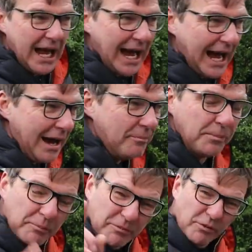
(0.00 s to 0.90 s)

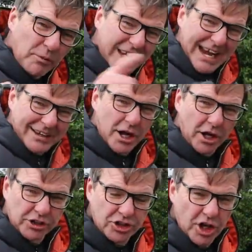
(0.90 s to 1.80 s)
But before we carry
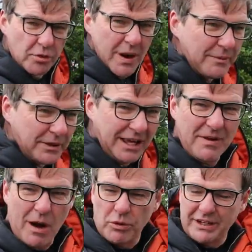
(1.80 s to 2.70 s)
on, I'll show you where we live.
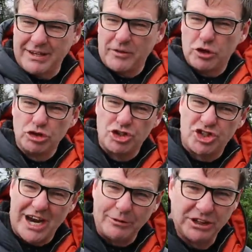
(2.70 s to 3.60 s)
I want to give a good
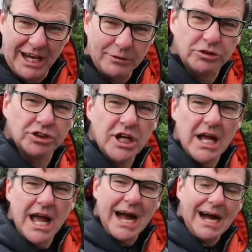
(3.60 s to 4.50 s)
shout out
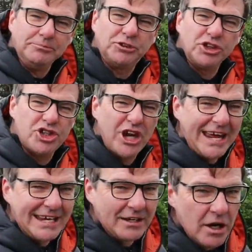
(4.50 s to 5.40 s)
to
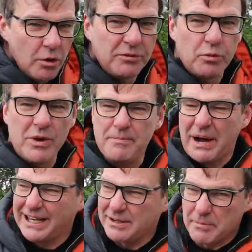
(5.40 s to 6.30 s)
Shane with
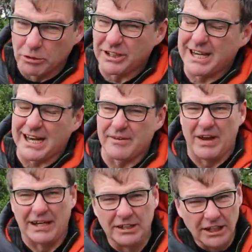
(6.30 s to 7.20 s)

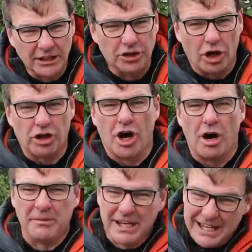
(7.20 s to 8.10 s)
WeBuyAnyMotorCaravan.com.